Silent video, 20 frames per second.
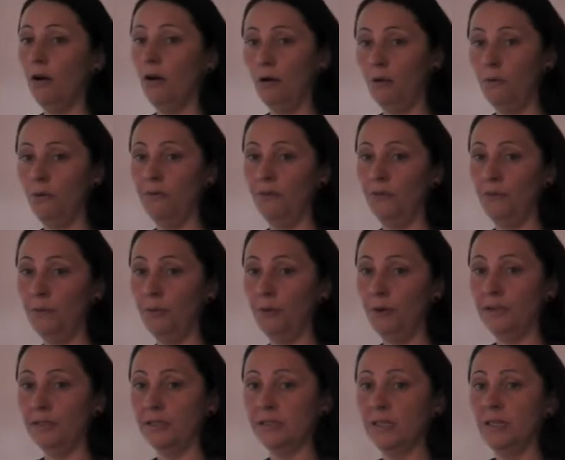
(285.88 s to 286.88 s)
all over the
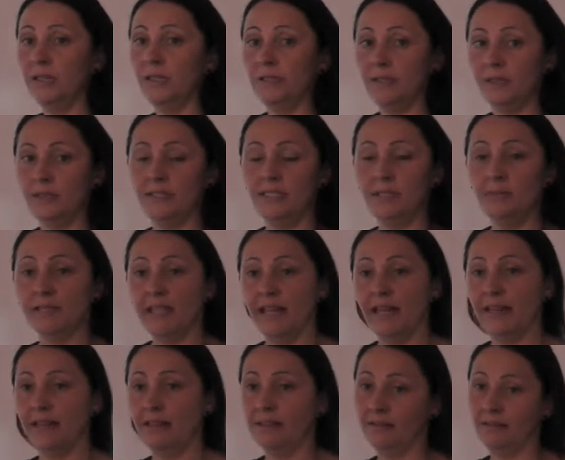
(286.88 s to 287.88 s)
world. So it seems
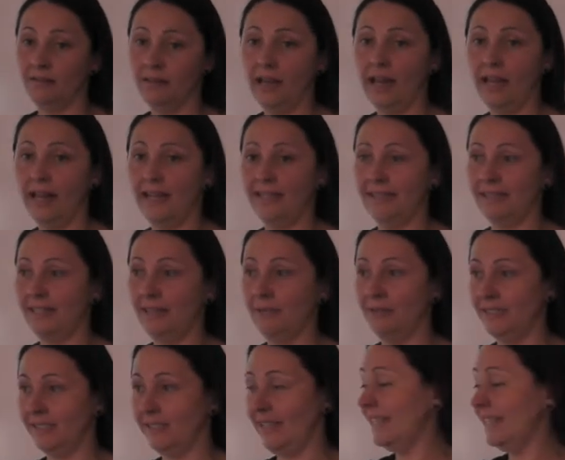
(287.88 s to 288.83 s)
like, unless there is